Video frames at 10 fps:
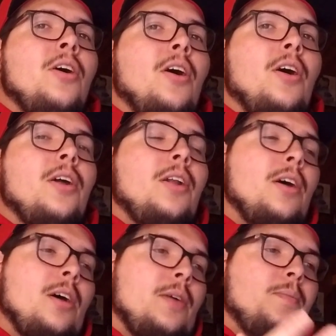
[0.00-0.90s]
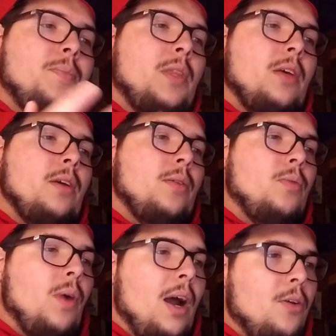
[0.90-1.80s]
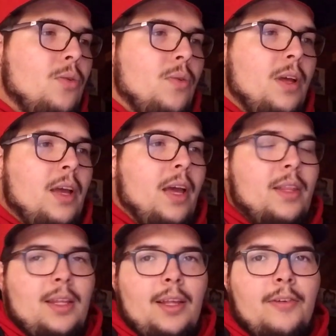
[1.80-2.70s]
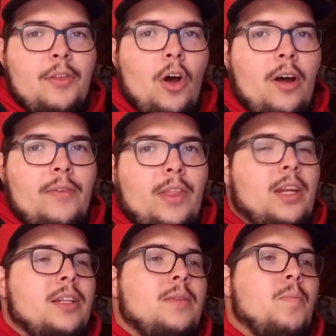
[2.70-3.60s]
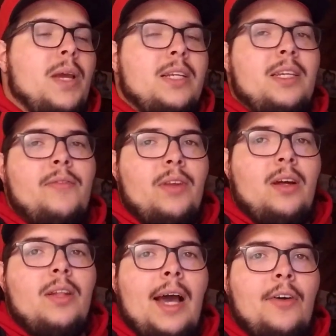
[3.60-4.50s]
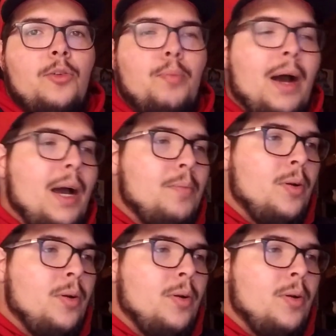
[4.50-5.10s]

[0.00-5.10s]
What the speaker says: on the throttle and then lift off, then it makes even a louder pop,